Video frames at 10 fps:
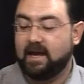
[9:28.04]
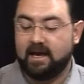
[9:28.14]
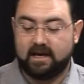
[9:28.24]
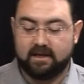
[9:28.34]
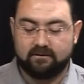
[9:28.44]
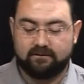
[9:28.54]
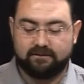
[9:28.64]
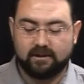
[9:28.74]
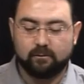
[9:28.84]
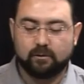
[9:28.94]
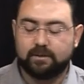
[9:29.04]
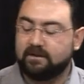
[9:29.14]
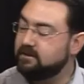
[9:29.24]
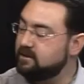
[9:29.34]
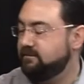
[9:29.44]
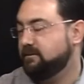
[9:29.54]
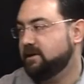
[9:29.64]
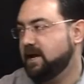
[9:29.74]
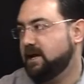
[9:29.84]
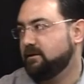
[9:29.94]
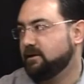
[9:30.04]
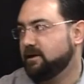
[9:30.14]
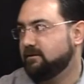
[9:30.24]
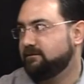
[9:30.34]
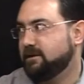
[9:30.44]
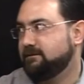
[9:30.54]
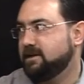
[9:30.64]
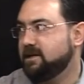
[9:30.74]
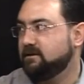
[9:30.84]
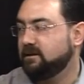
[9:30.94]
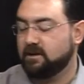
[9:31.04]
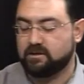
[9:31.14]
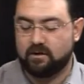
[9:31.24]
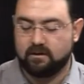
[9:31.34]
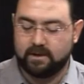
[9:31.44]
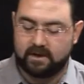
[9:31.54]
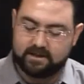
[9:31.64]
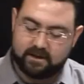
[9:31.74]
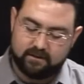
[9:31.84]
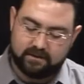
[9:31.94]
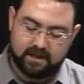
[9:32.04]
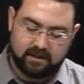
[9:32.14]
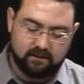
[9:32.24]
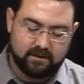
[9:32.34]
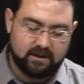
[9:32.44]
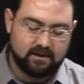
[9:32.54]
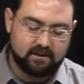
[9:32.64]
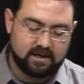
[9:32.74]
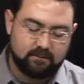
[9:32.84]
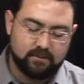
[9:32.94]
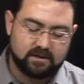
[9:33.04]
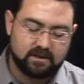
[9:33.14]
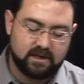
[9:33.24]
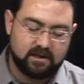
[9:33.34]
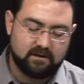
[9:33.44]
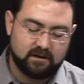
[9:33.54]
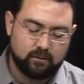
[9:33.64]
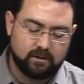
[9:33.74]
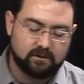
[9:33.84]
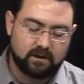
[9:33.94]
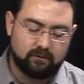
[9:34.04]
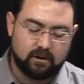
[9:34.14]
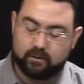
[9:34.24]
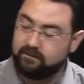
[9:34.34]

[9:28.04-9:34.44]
And Phil will be very, very angry if anything goes wrong. But I don't think, looking at the numbers, that anything will go wrong.